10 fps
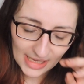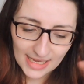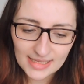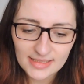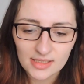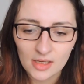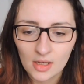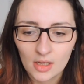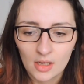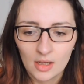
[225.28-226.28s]
is
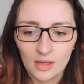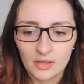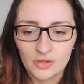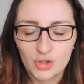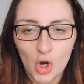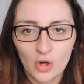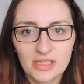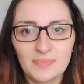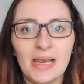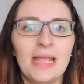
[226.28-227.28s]

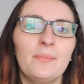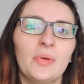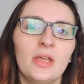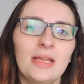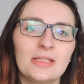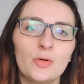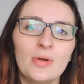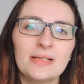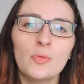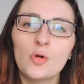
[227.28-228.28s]
chocolate smelling, but it's
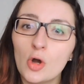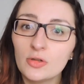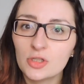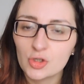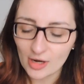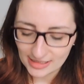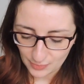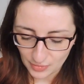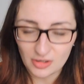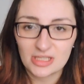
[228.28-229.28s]
always more
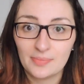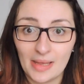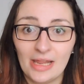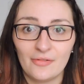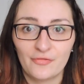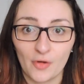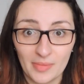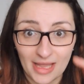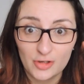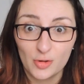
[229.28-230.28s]
concentrated when you smell it
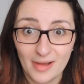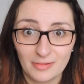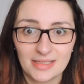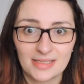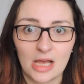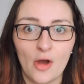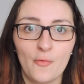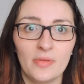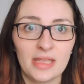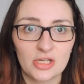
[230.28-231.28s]
from the actual melt
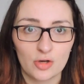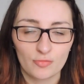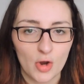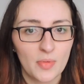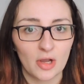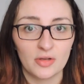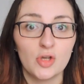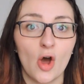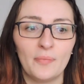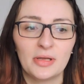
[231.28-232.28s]
itself. When the actual aroma
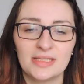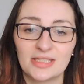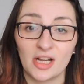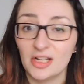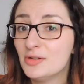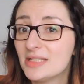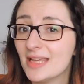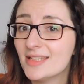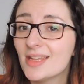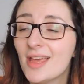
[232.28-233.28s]
goes off, because it's
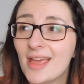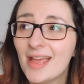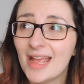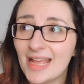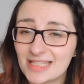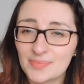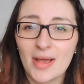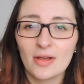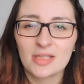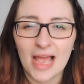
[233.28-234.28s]
diluted, it
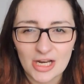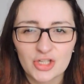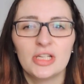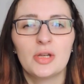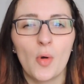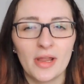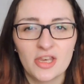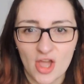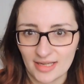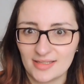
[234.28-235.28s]
smells actually quite
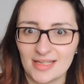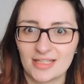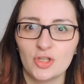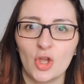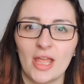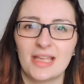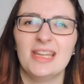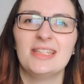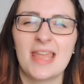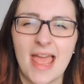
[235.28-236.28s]
nice. It's not like
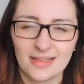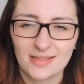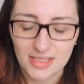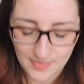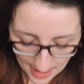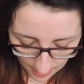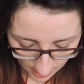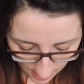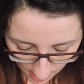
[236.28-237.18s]
an intense smell.